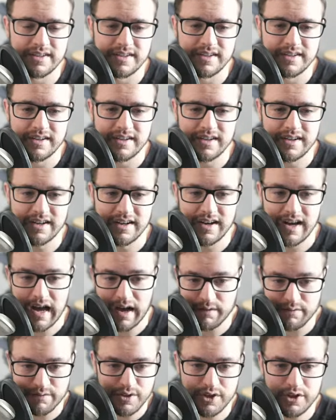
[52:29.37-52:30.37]

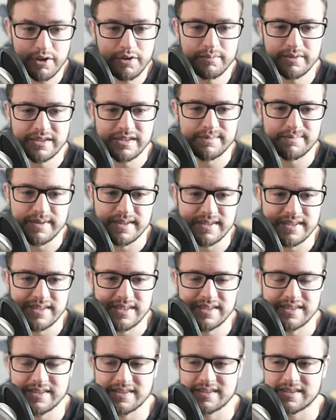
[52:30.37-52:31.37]
of the human
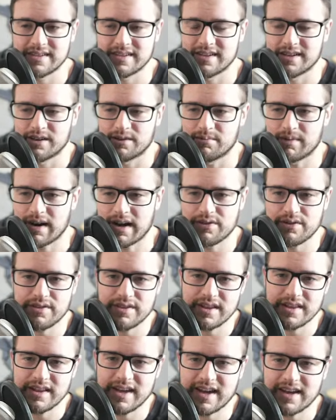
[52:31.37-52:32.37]
species, rather
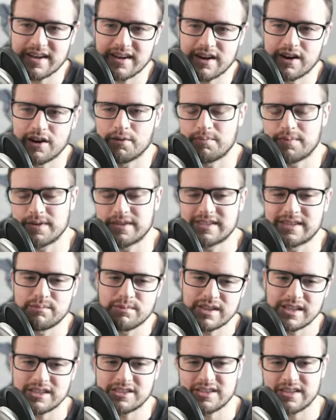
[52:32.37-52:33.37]
than like, oh,
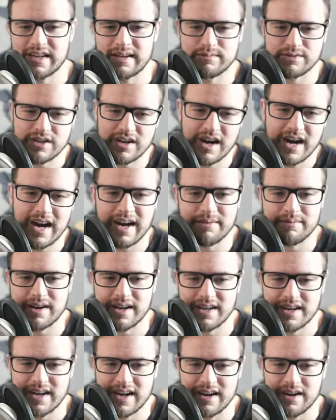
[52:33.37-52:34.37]
simulation games are hot
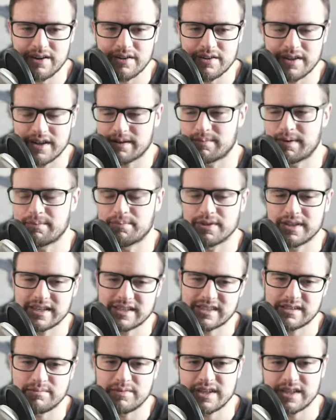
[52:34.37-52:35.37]
right now. Like people like
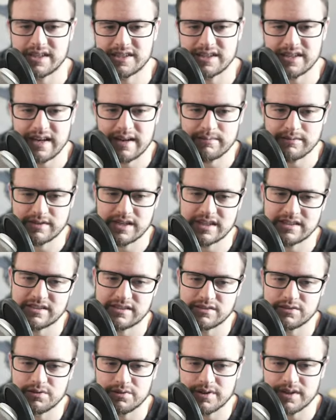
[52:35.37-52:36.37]
simulation games, not
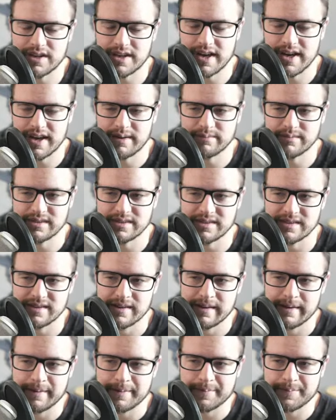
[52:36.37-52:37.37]
story games.
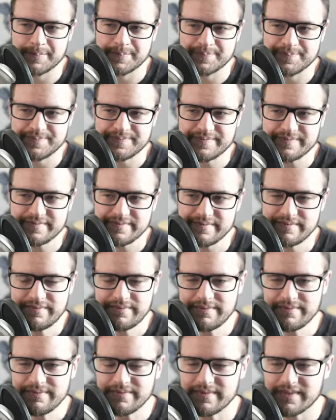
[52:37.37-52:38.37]

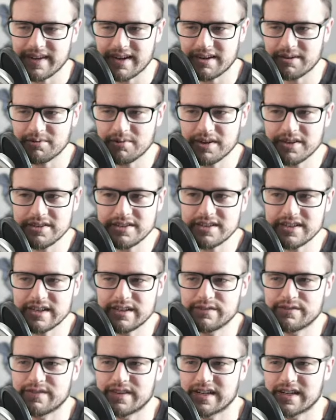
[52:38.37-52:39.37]
I wonder
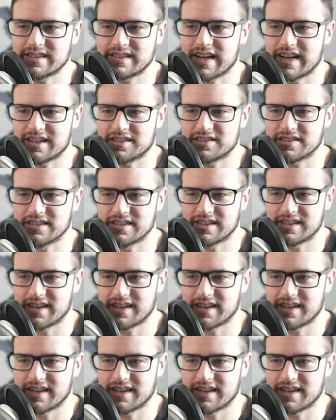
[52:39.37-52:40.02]
if that's actually